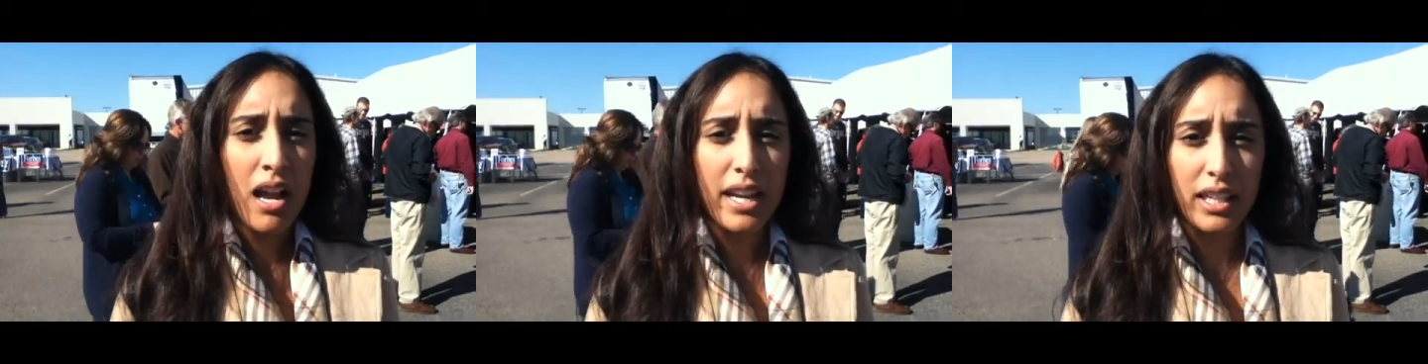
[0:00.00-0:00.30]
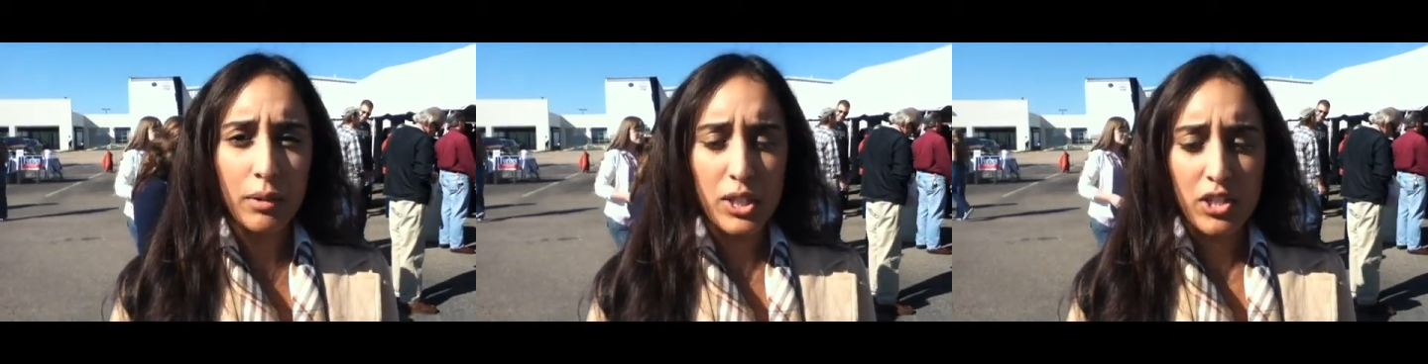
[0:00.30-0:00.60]
I
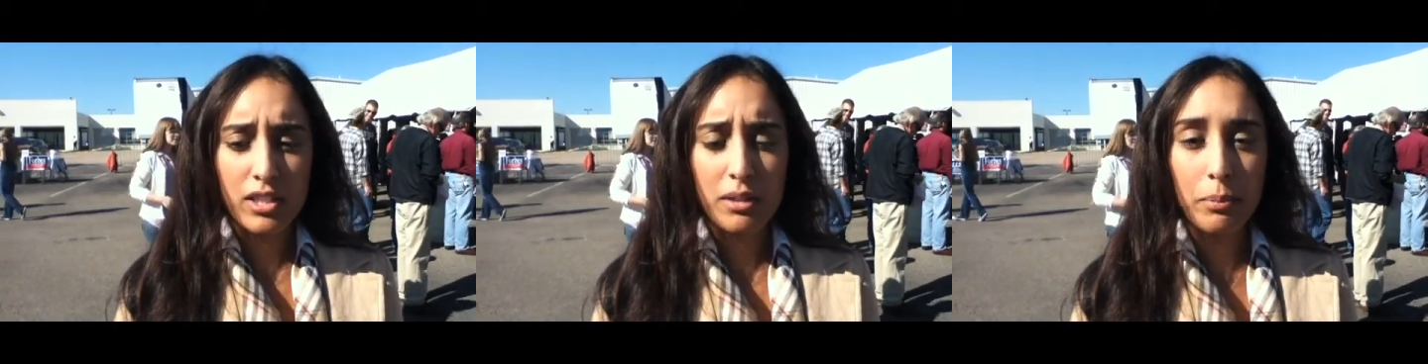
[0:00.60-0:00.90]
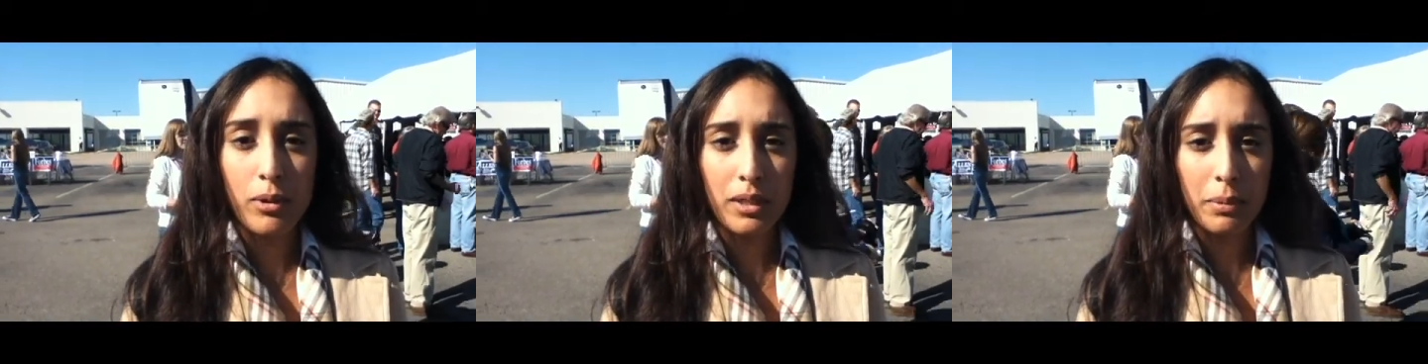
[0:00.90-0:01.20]
think we should
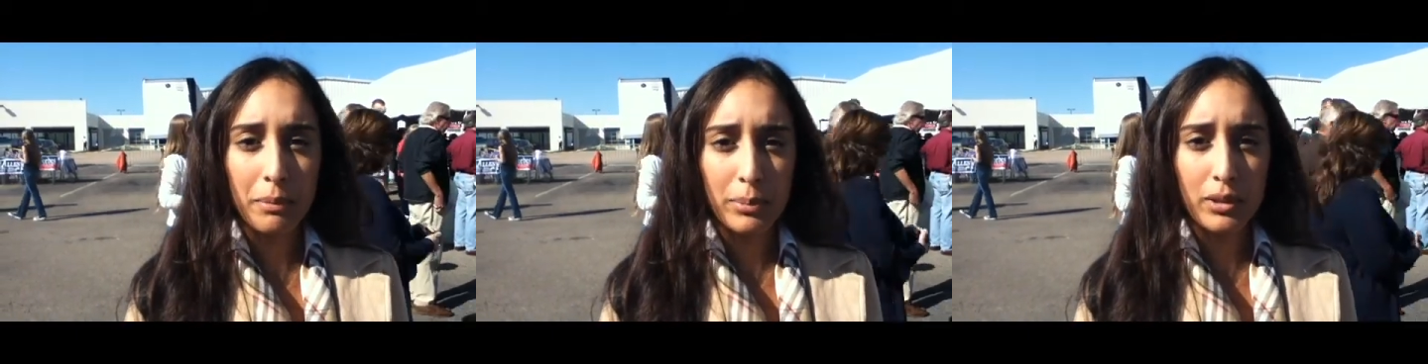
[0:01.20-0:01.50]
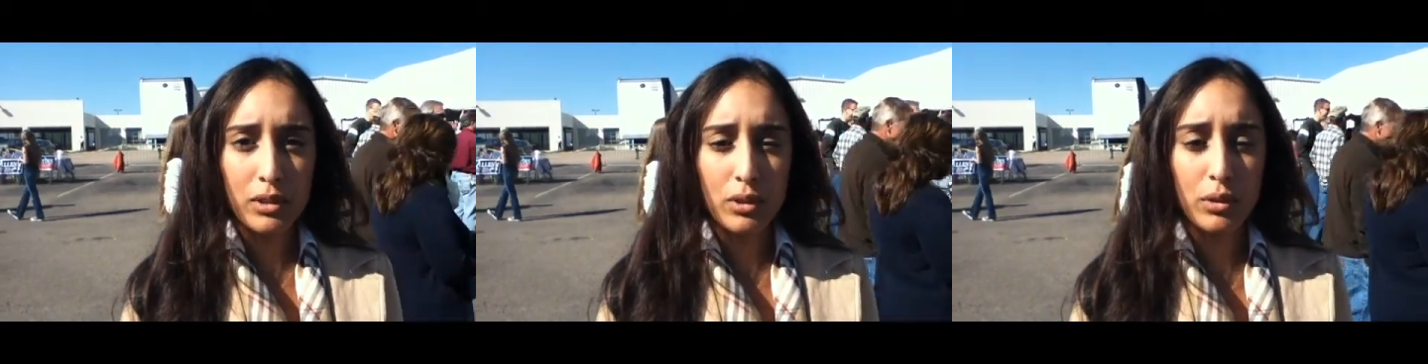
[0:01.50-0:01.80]
support
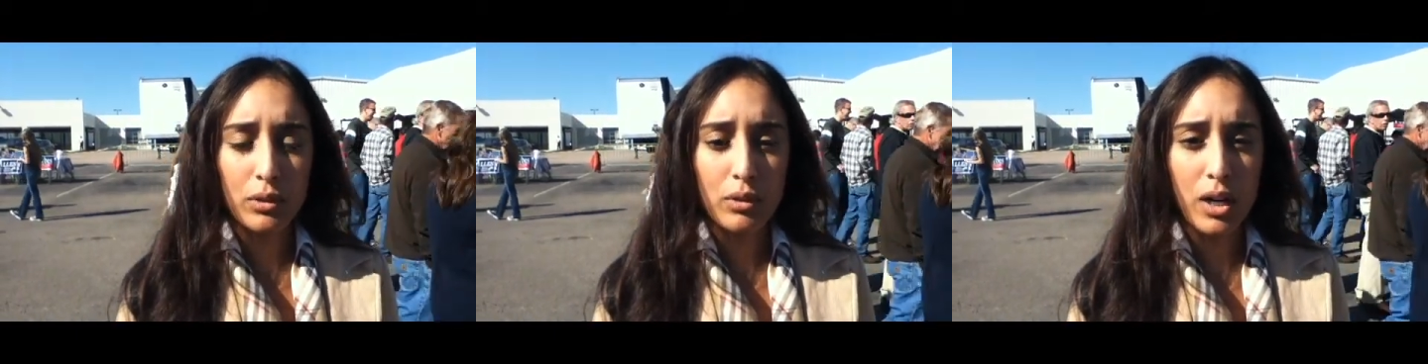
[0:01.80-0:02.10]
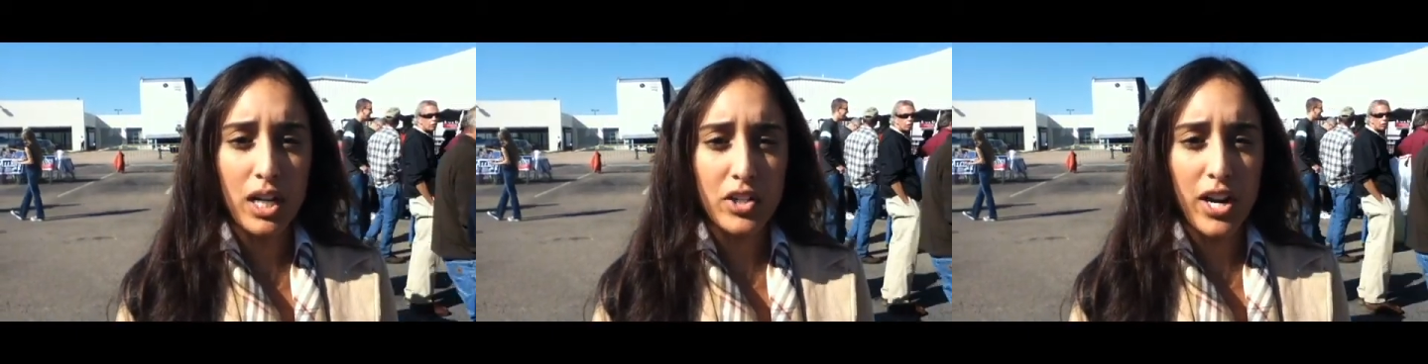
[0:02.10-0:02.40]
people who
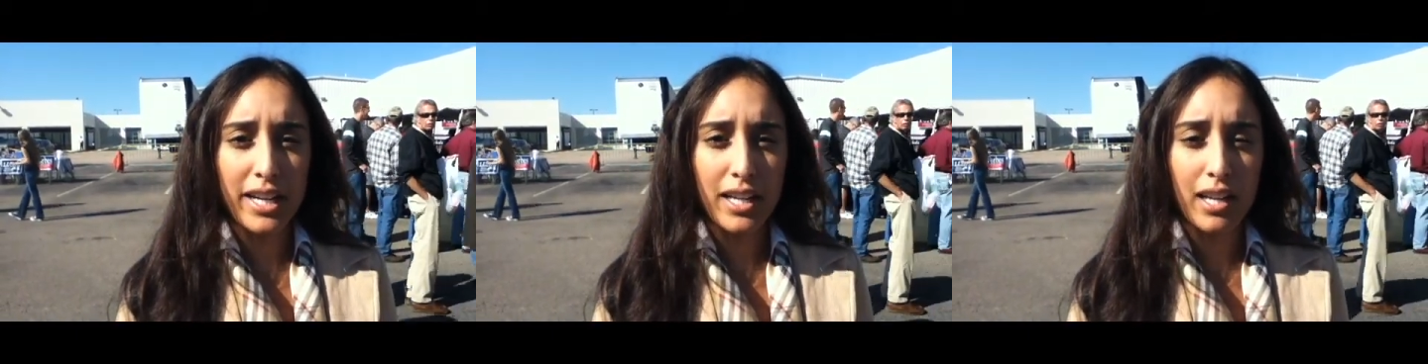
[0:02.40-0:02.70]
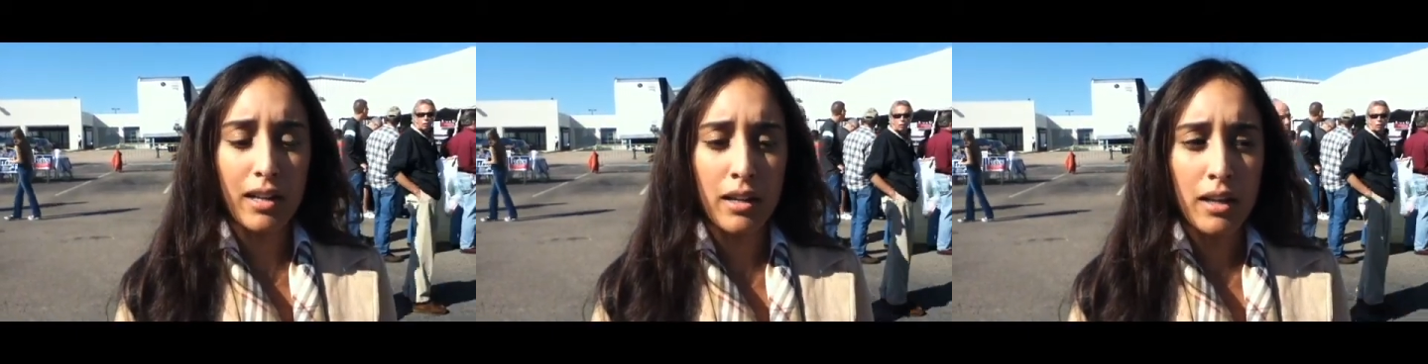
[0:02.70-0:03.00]
are trying to